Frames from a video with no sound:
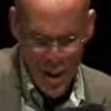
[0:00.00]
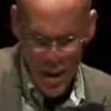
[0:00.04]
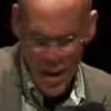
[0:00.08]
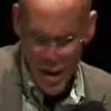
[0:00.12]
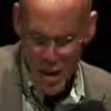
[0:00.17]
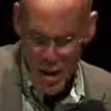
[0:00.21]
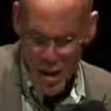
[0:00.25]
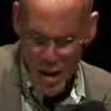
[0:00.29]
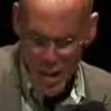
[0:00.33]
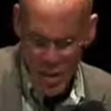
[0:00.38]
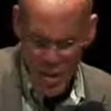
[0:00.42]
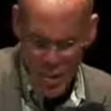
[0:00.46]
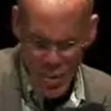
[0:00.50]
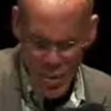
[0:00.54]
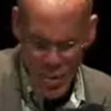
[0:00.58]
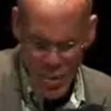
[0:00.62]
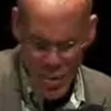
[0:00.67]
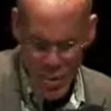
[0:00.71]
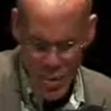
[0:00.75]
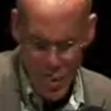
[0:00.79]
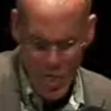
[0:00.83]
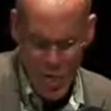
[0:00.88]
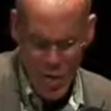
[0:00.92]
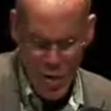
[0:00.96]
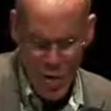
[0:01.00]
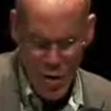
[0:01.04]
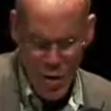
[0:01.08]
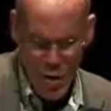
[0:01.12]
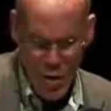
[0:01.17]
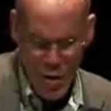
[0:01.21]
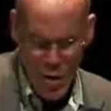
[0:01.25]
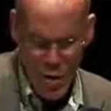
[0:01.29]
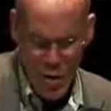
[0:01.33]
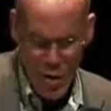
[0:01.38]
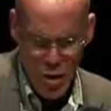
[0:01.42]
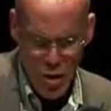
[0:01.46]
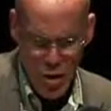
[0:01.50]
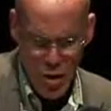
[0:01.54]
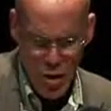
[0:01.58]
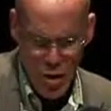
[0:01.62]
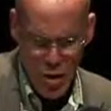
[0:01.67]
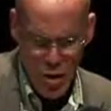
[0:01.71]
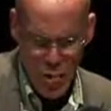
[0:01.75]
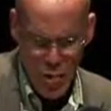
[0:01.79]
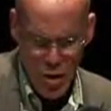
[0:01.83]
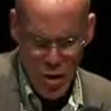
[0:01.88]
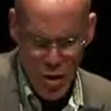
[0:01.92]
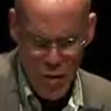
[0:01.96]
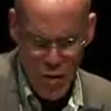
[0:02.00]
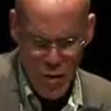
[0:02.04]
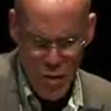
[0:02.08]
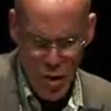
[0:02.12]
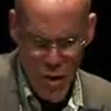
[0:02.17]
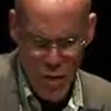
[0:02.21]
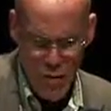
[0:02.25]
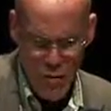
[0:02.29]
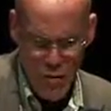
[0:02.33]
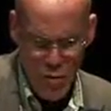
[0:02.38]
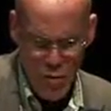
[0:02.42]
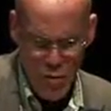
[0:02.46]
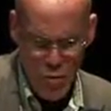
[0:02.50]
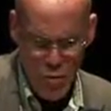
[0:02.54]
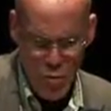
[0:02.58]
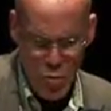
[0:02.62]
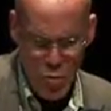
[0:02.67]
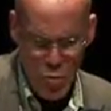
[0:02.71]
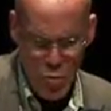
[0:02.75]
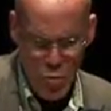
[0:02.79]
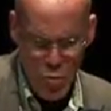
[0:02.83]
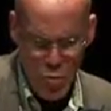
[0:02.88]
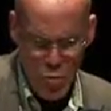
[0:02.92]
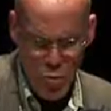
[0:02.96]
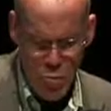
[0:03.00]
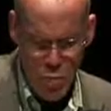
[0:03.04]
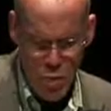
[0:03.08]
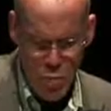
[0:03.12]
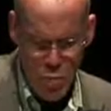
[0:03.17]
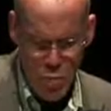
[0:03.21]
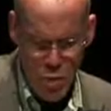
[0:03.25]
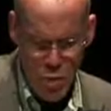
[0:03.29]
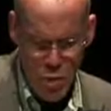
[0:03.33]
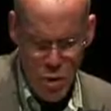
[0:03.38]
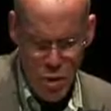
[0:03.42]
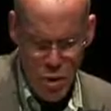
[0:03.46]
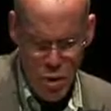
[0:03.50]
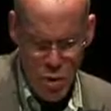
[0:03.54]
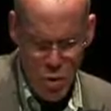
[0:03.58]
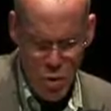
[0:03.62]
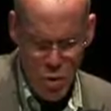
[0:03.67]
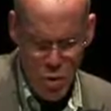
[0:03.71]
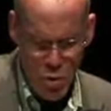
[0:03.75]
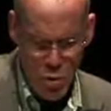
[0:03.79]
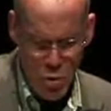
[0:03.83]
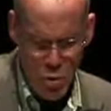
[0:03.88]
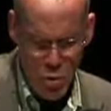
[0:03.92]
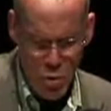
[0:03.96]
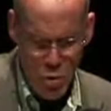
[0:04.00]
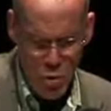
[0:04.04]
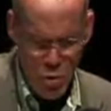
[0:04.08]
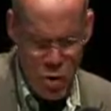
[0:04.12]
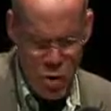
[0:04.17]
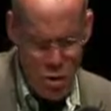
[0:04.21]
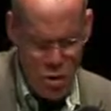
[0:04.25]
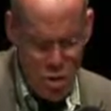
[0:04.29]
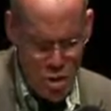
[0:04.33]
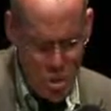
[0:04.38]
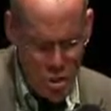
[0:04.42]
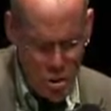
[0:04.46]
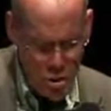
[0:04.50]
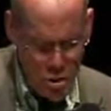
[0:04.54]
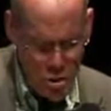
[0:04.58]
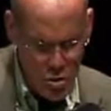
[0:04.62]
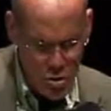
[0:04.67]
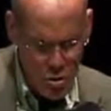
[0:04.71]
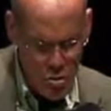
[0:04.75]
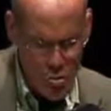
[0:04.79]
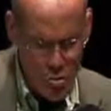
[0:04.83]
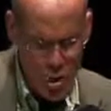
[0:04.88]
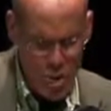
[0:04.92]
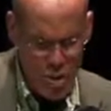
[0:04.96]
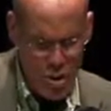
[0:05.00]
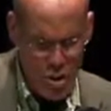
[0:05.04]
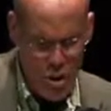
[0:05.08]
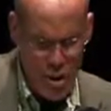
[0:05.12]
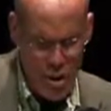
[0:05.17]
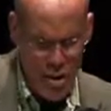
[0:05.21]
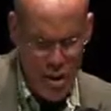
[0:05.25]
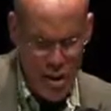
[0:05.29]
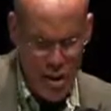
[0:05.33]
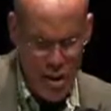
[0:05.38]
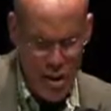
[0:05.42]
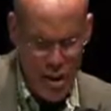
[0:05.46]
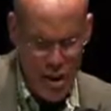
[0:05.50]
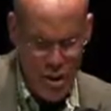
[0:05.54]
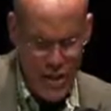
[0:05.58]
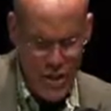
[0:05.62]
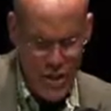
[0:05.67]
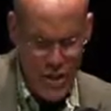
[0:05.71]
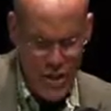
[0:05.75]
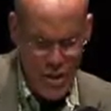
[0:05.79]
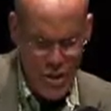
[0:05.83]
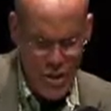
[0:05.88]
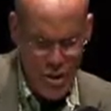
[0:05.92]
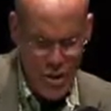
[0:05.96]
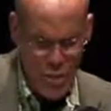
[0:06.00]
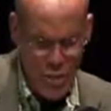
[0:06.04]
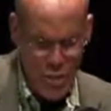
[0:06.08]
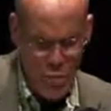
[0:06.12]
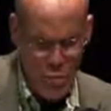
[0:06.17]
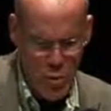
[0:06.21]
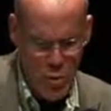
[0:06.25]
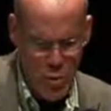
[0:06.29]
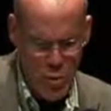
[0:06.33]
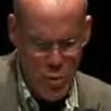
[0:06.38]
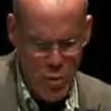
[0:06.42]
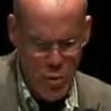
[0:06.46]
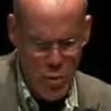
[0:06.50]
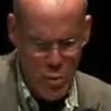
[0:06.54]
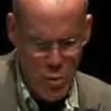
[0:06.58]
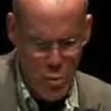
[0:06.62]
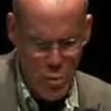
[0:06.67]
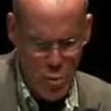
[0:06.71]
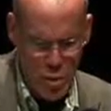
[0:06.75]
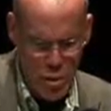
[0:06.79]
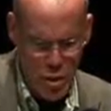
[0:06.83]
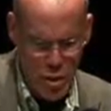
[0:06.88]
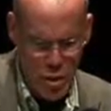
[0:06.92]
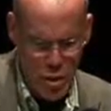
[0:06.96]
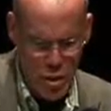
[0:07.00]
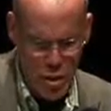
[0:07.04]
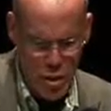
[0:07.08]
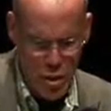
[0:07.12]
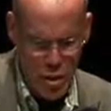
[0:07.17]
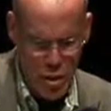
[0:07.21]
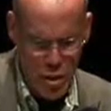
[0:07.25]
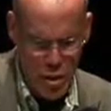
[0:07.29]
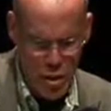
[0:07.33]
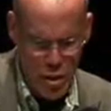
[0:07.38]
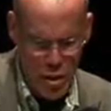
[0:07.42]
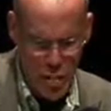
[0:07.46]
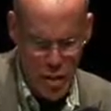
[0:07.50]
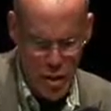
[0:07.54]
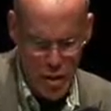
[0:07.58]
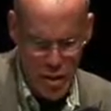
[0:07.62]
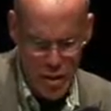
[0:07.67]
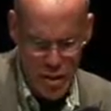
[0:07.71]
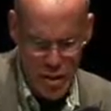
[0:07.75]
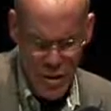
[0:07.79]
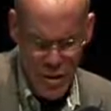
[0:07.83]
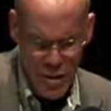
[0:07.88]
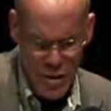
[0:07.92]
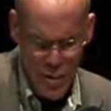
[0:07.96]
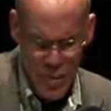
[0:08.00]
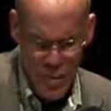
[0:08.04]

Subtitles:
Our time's been marked by great ups and downs, booms with the occasional bust. Can you imagine steadiness? Can you make it work in your mind?